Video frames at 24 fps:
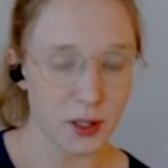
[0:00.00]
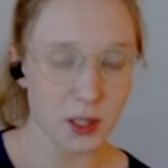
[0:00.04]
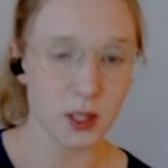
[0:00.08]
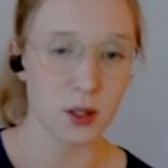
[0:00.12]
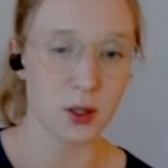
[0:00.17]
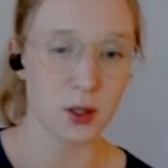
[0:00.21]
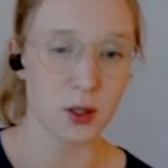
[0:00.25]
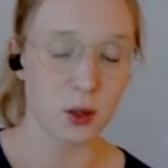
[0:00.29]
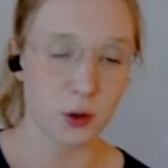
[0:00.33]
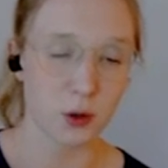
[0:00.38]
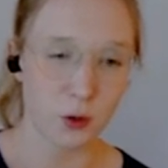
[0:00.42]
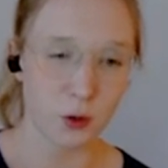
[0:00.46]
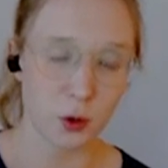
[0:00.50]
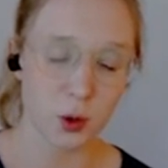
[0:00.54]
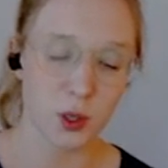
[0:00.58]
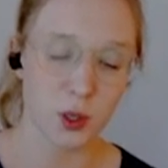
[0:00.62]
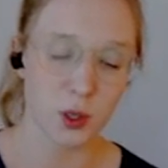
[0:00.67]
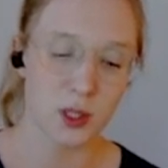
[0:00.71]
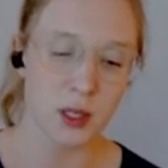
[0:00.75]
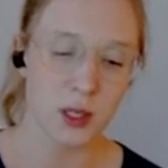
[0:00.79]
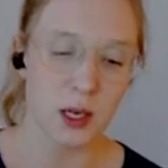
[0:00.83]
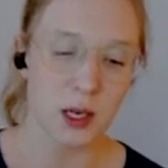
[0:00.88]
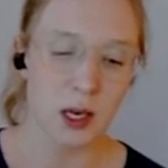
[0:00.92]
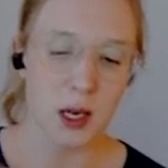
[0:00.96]
is, of course,
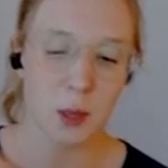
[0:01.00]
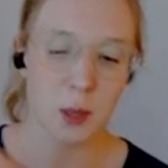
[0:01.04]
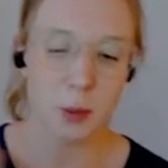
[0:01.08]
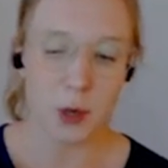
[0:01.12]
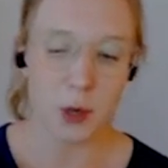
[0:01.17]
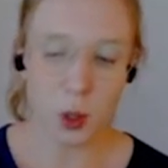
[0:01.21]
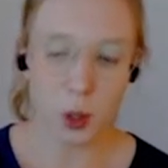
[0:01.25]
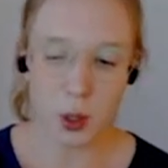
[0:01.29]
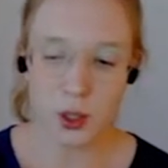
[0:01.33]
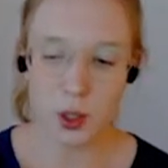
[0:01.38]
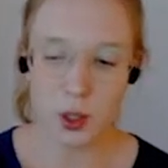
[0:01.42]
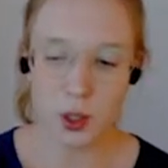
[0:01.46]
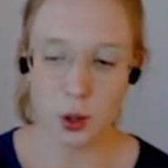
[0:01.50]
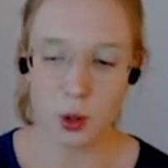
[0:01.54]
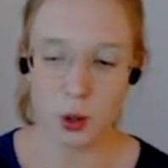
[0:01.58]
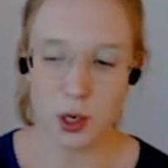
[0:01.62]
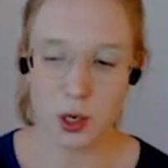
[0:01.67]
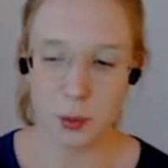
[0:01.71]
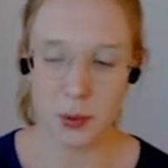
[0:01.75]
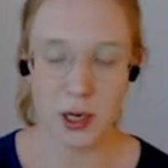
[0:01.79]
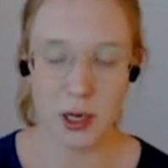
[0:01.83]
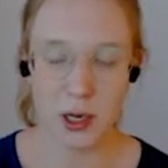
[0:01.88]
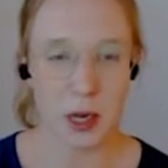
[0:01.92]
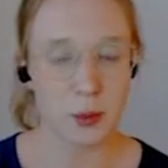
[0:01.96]
but also it
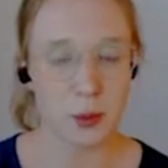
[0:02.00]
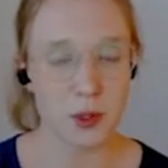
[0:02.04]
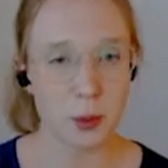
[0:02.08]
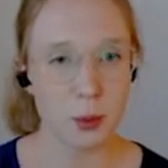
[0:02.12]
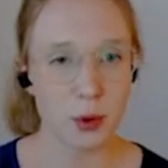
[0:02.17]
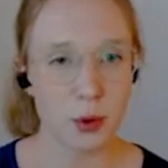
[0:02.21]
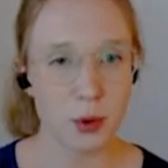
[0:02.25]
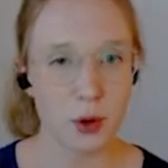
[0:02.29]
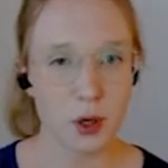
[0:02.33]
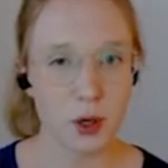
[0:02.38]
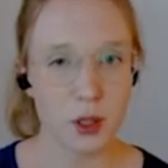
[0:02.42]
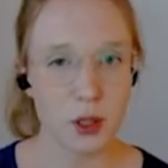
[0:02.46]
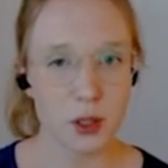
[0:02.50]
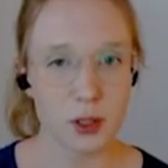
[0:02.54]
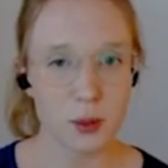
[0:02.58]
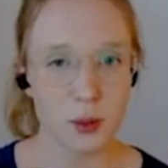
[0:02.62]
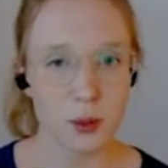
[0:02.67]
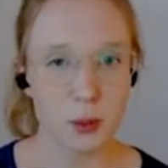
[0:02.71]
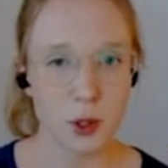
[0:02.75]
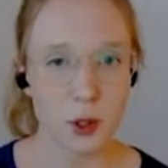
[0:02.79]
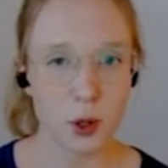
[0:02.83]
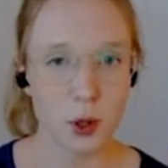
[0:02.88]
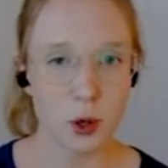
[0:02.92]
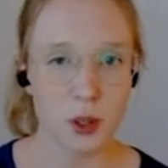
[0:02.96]
becomes important
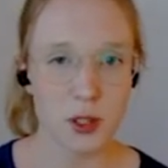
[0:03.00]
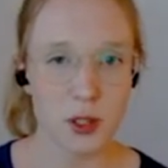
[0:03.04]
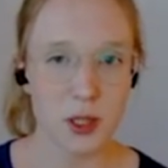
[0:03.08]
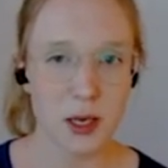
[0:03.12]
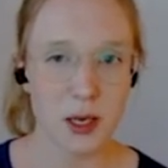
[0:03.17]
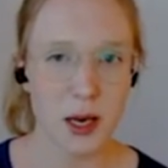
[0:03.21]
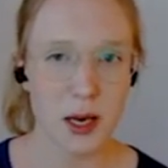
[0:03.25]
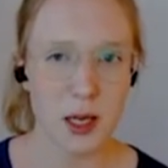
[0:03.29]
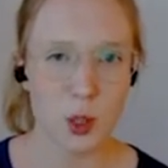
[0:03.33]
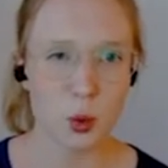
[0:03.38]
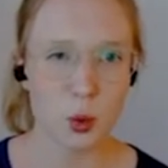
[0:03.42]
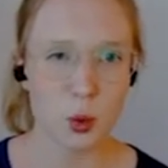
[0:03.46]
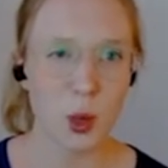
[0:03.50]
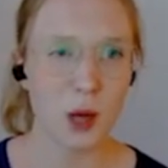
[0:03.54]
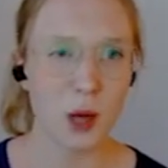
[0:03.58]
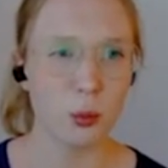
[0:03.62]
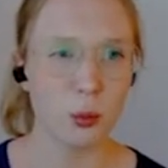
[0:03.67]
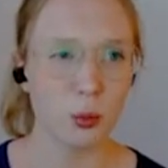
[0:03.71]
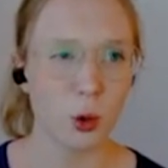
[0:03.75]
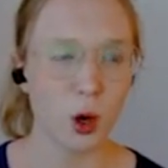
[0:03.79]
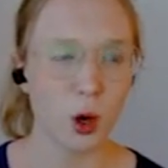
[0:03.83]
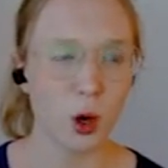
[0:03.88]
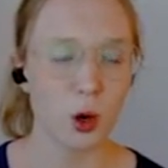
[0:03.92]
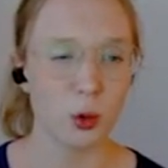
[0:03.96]
because it adds one
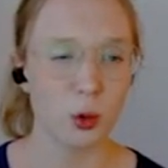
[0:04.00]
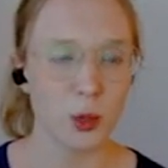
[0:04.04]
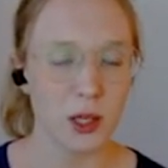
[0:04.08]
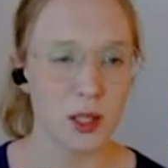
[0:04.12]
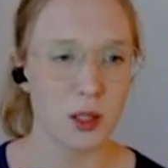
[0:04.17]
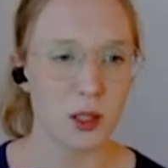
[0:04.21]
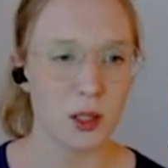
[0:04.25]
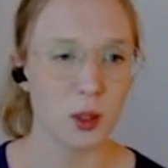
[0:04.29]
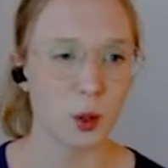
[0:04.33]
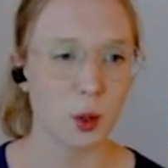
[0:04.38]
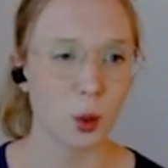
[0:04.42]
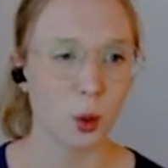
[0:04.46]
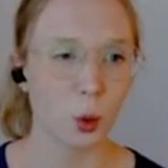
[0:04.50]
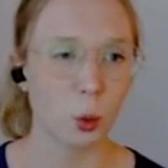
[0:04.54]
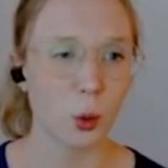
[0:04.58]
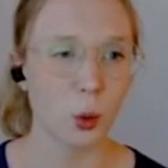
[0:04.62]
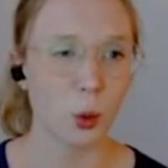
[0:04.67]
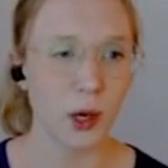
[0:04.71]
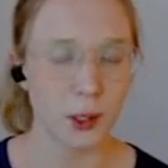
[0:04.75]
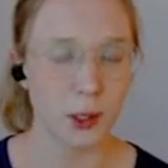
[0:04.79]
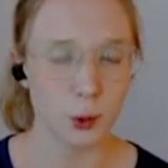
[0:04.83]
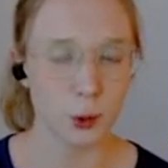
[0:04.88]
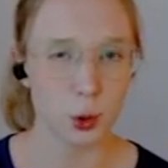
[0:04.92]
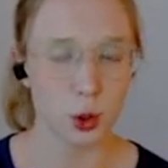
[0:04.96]
more reason why
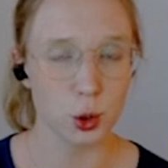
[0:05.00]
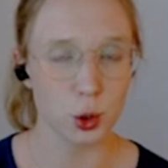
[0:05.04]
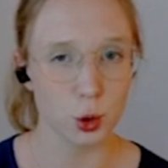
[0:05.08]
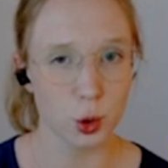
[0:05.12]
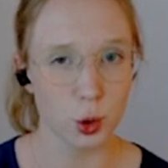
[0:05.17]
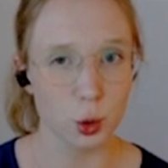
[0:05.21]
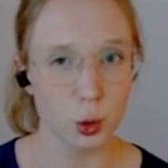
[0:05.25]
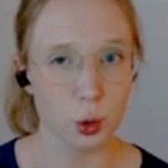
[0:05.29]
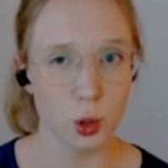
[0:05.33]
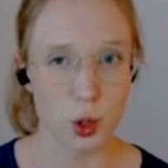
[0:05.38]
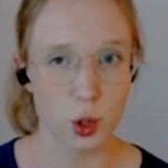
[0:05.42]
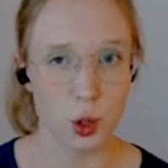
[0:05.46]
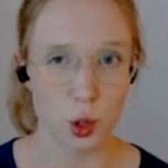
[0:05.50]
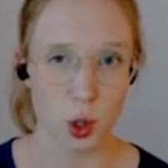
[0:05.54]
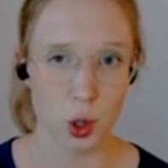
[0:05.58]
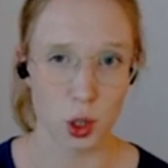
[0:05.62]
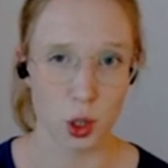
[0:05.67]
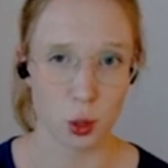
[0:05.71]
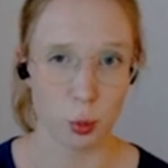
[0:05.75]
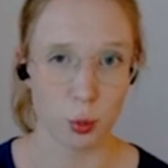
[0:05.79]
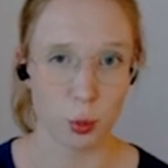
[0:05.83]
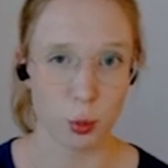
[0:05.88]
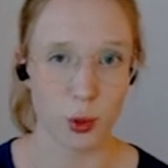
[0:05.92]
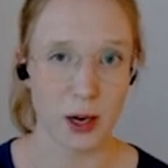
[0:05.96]
you should do a certain
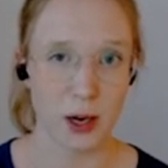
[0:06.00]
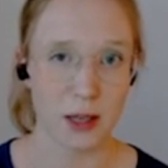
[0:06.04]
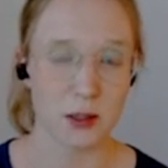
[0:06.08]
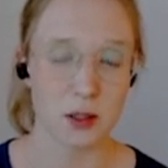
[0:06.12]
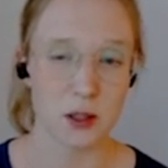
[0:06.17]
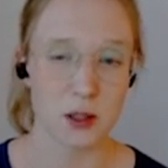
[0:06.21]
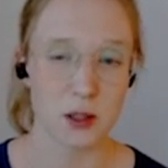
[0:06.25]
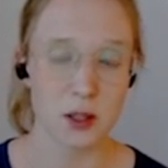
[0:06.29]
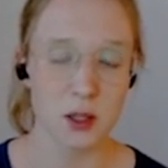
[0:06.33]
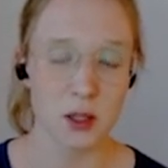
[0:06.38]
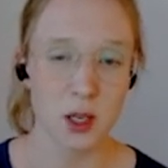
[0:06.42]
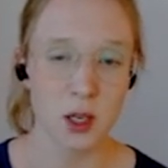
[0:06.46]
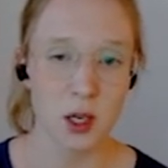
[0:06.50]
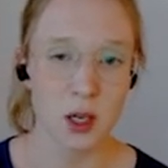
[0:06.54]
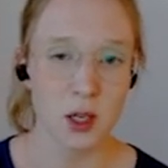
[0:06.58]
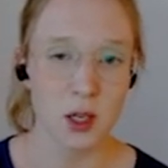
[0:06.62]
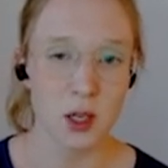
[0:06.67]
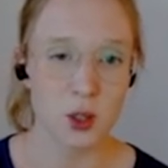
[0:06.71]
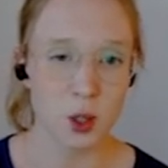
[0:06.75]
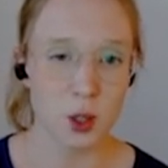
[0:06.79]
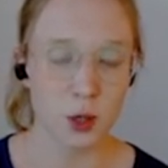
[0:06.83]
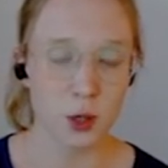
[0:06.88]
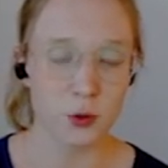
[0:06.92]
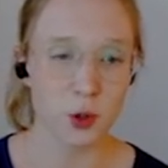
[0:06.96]
practice.
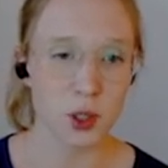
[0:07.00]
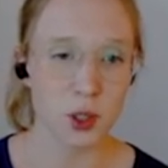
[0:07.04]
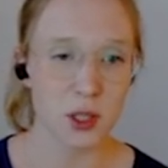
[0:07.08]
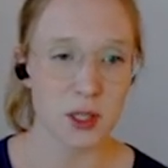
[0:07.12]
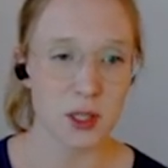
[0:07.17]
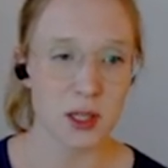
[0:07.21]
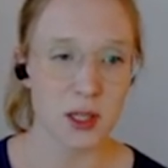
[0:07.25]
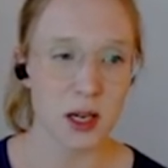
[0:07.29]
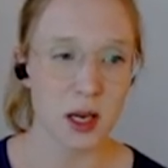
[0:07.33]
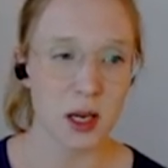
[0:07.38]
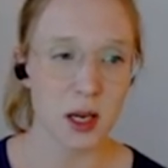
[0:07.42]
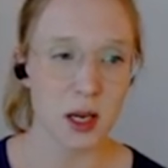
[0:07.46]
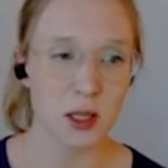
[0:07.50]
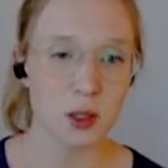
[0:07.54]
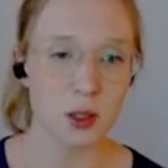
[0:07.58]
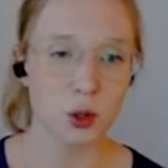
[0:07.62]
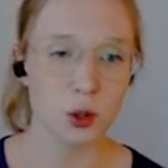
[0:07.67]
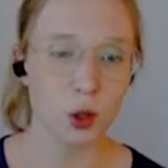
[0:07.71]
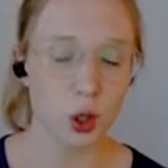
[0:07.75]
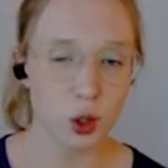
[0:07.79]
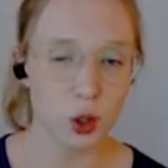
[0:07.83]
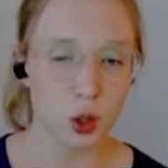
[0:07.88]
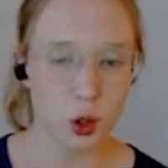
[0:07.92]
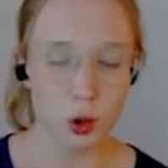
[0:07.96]
So if you decide
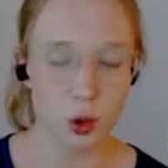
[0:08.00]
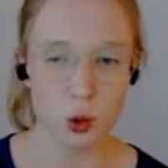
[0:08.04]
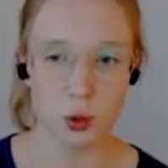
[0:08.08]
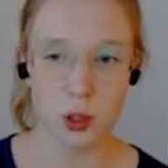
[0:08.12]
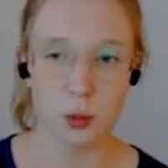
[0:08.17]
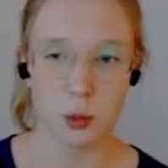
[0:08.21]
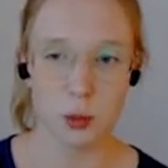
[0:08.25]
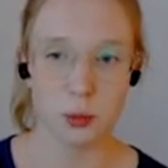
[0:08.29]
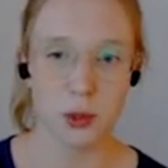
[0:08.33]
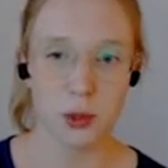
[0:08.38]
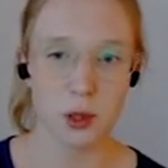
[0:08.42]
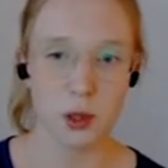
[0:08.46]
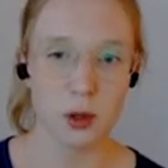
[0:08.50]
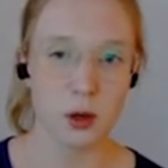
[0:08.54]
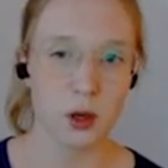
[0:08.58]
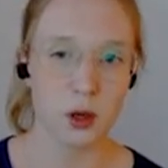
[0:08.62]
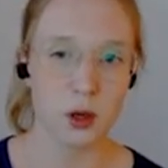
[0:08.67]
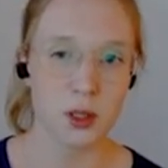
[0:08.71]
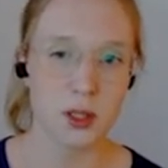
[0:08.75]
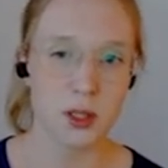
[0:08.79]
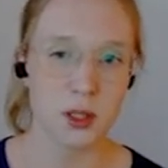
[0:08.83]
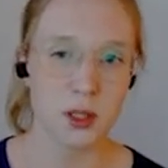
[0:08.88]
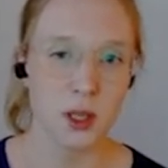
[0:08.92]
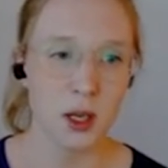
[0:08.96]
not to do it because